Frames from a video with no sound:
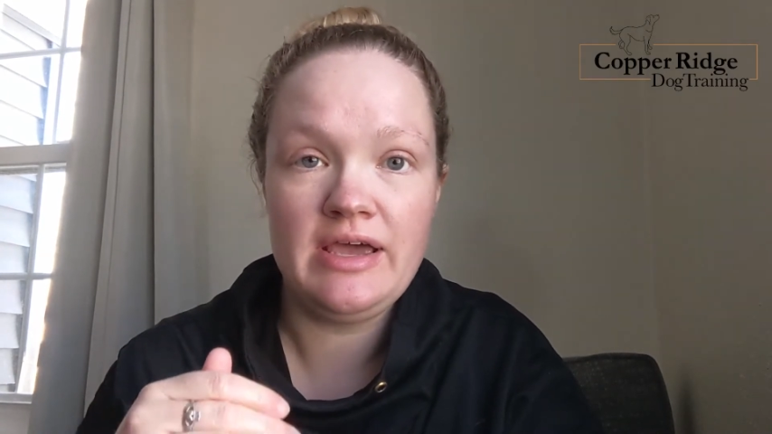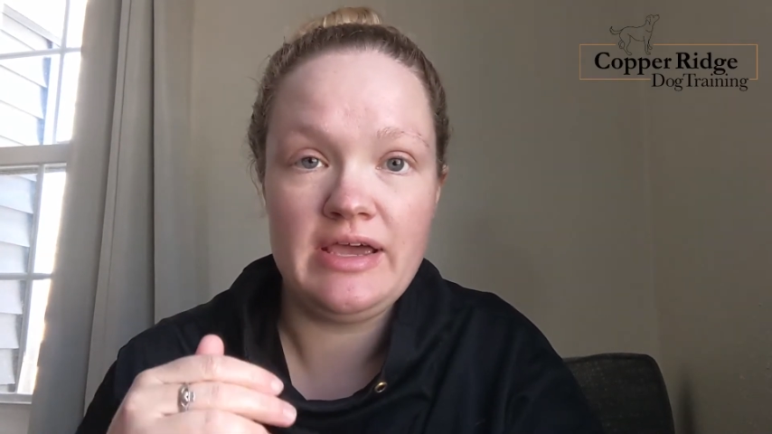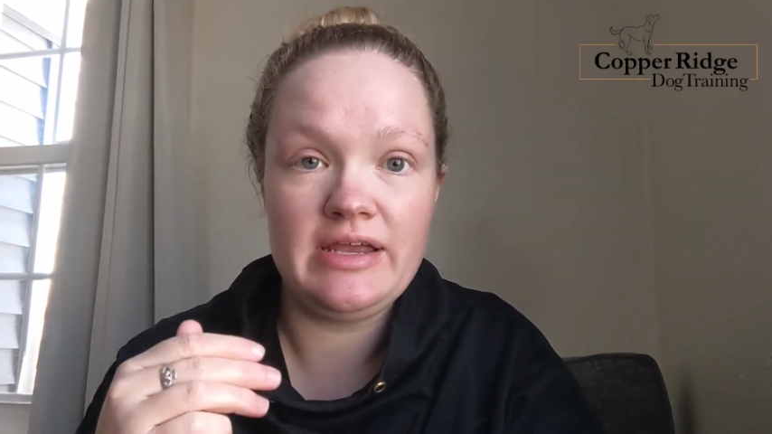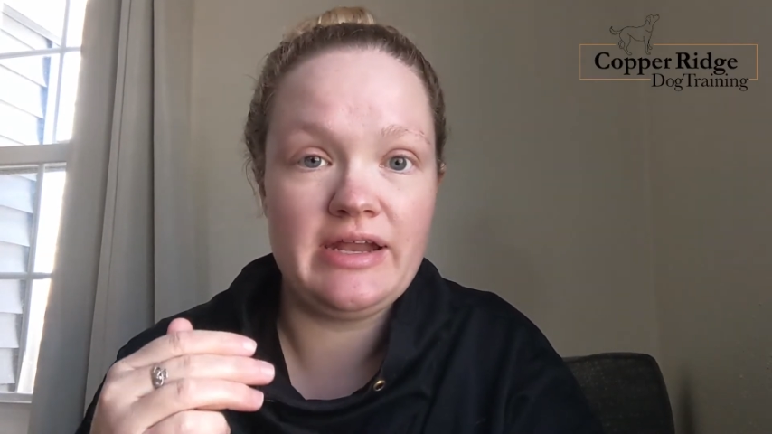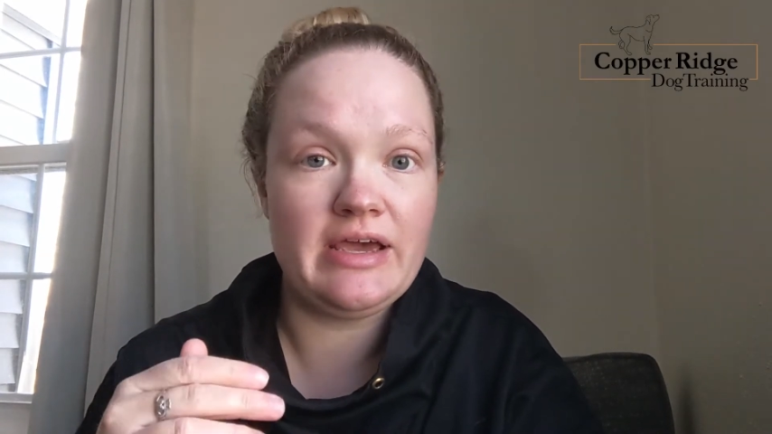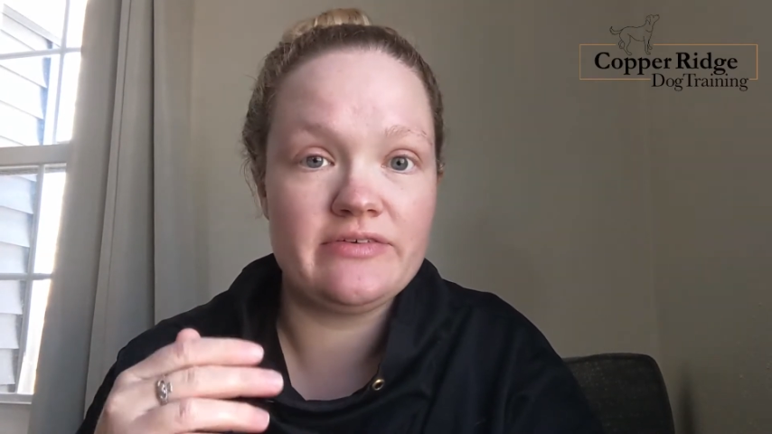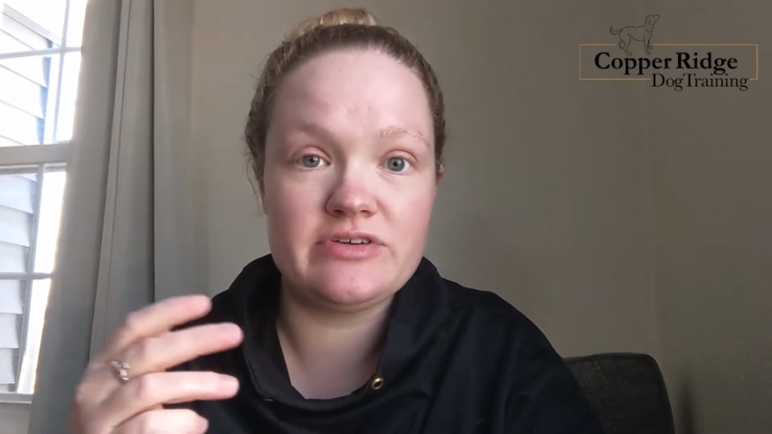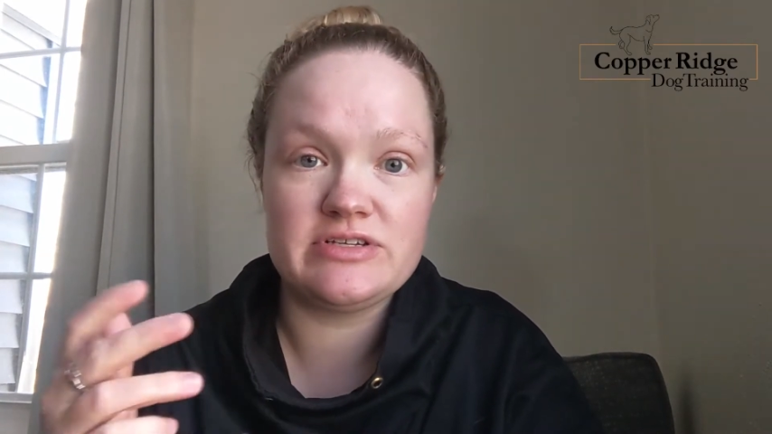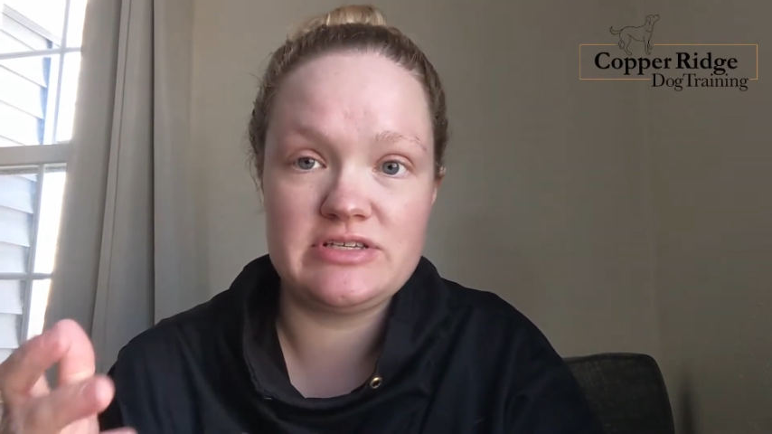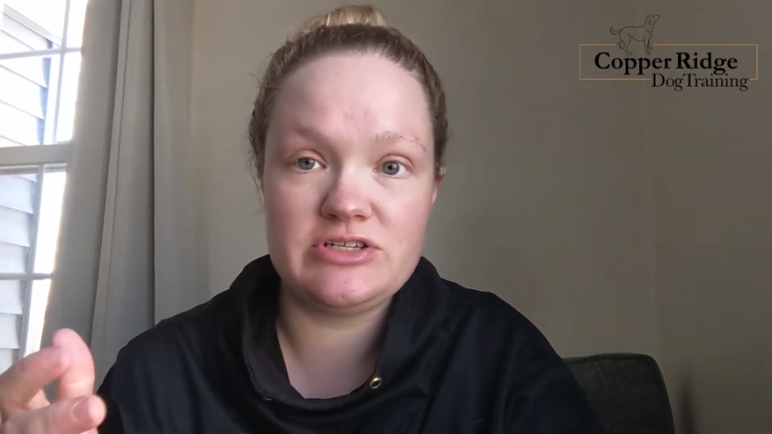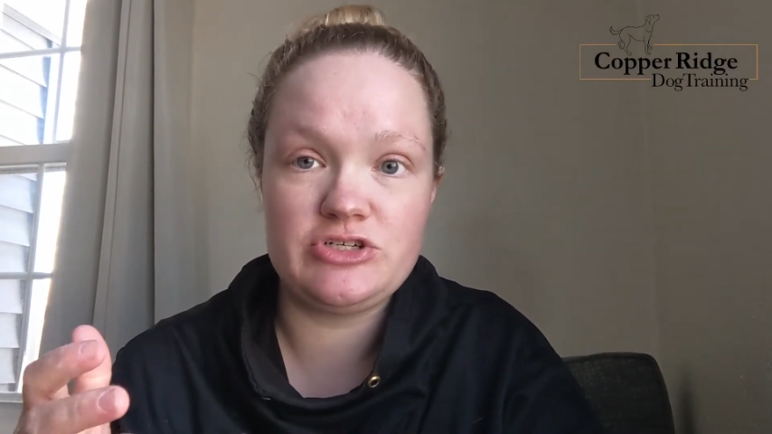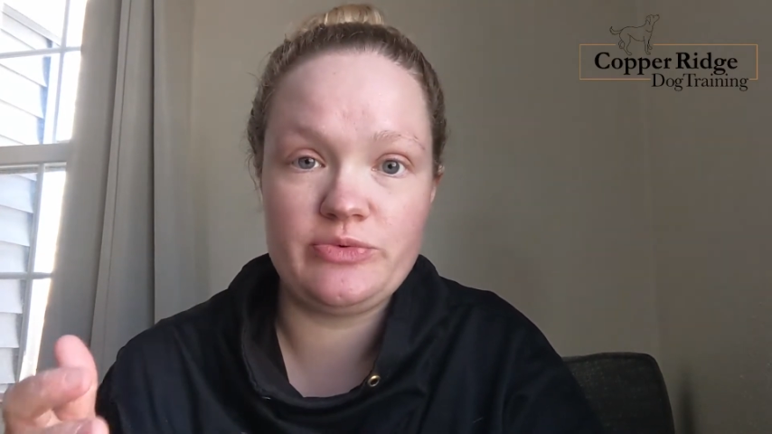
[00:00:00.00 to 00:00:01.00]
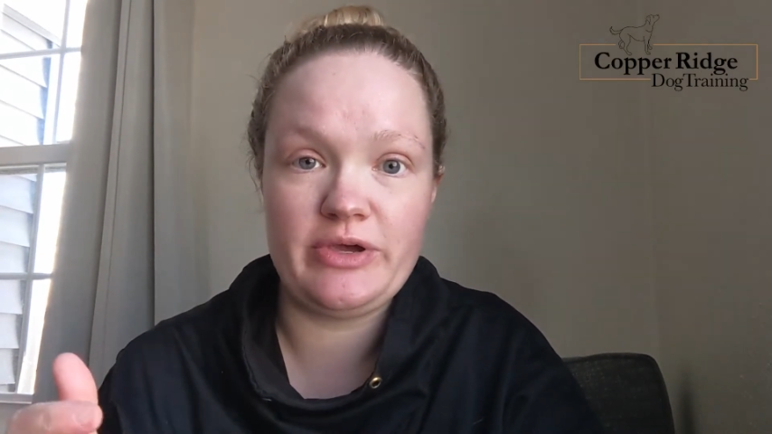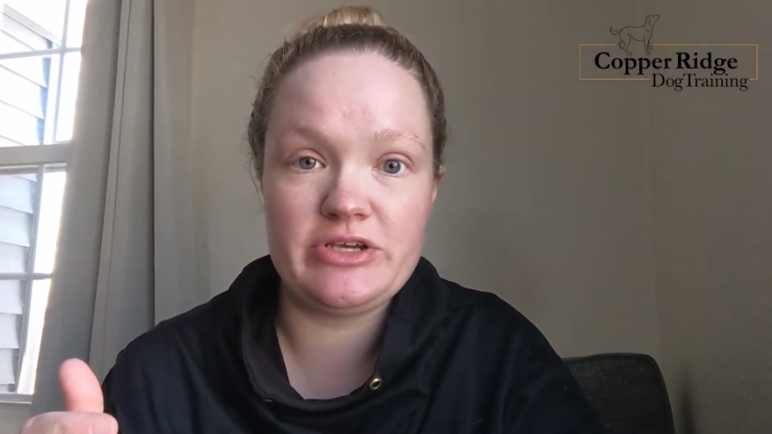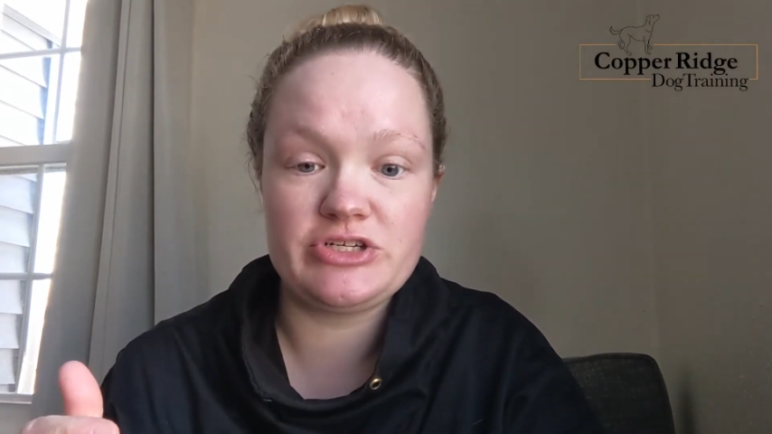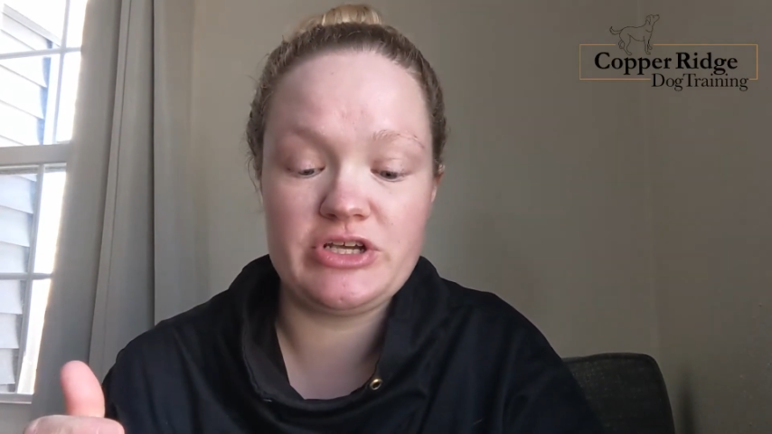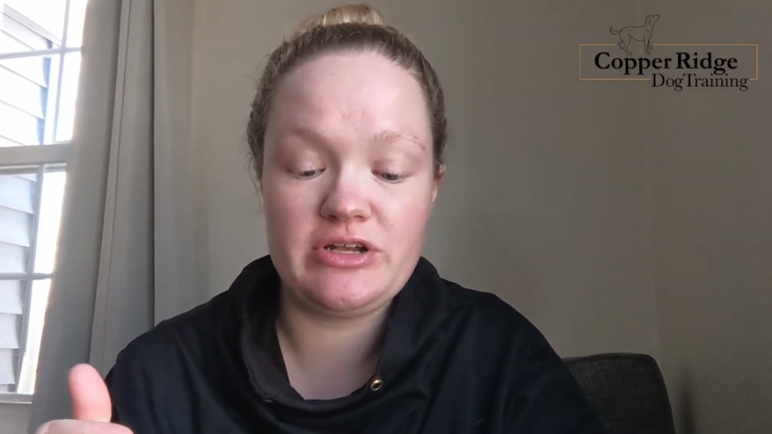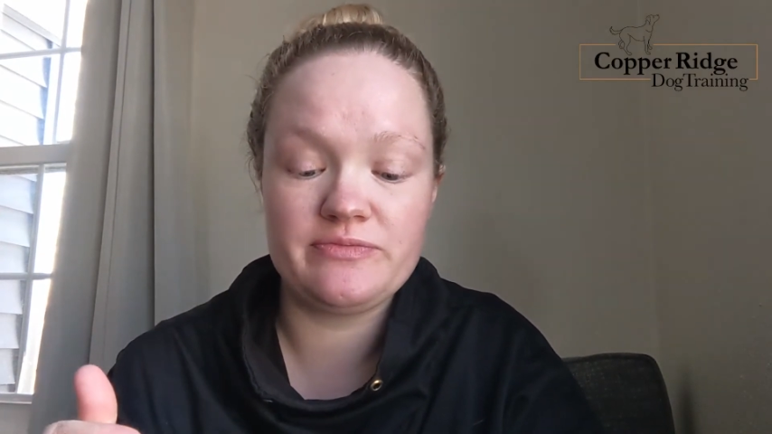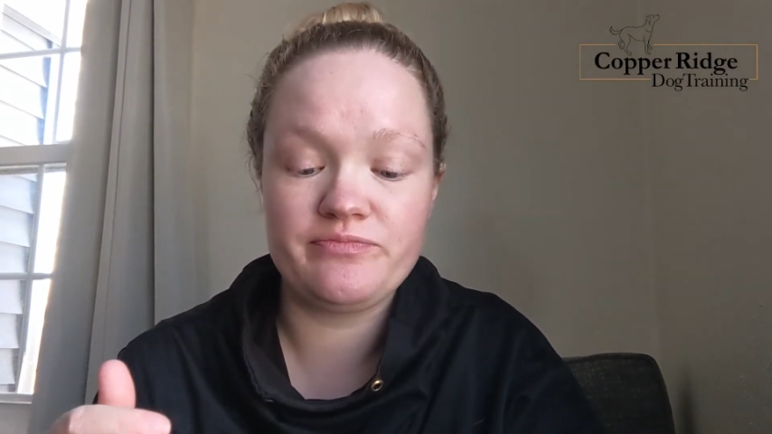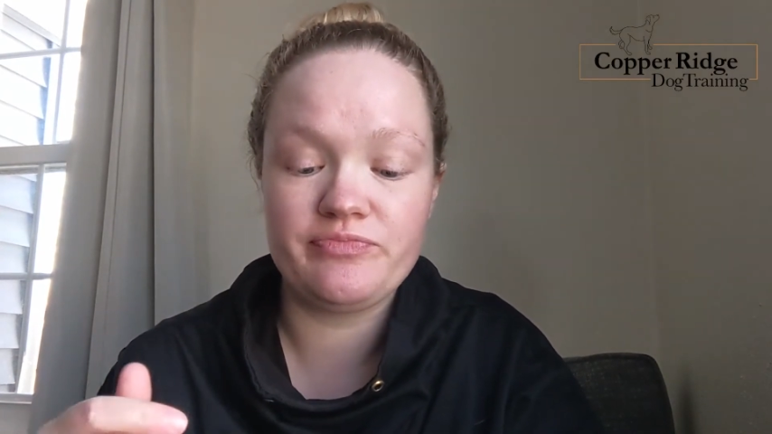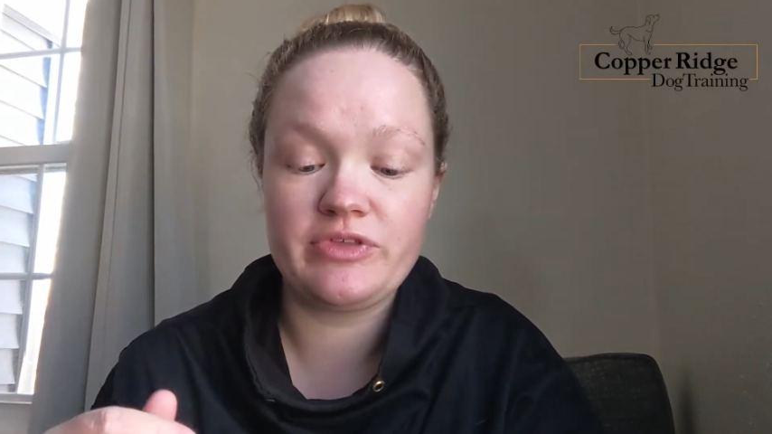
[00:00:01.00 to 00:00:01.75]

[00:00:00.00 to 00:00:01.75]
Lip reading: in every situation.